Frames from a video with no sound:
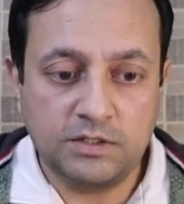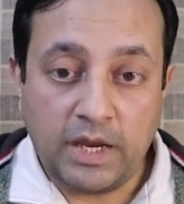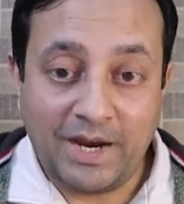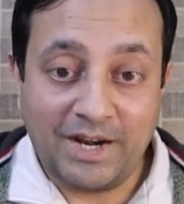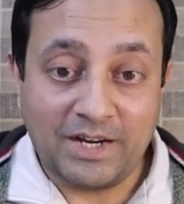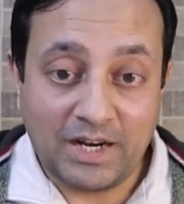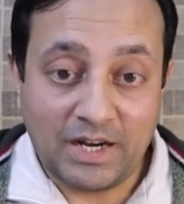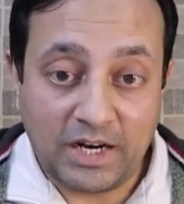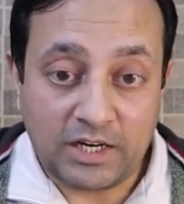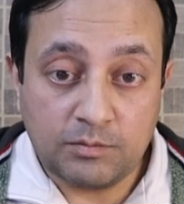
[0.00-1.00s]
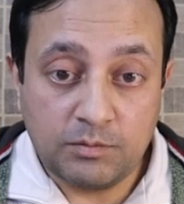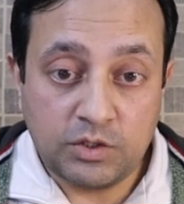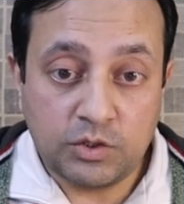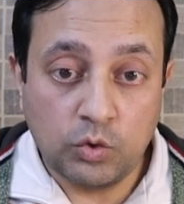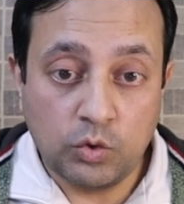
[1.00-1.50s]
And let me
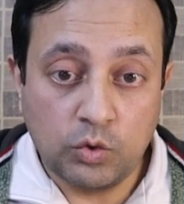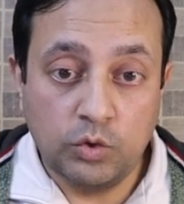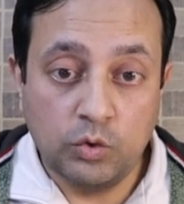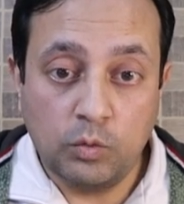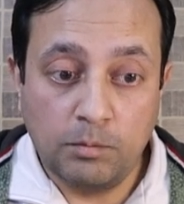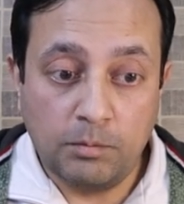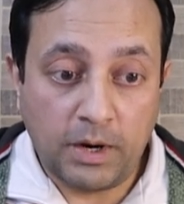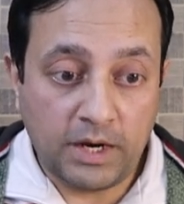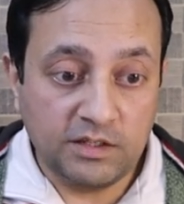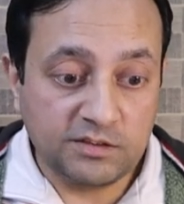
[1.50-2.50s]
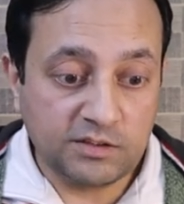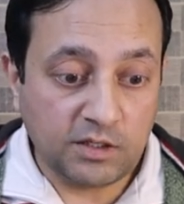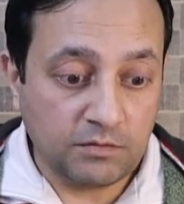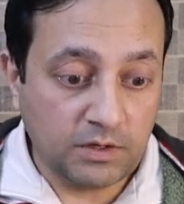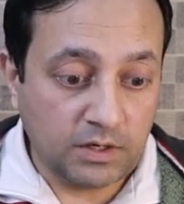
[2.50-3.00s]
show you my server
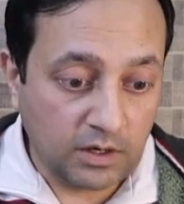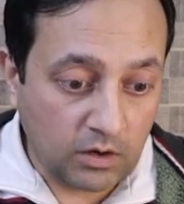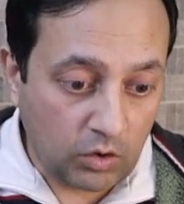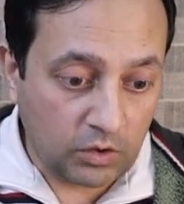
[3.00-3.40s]
record.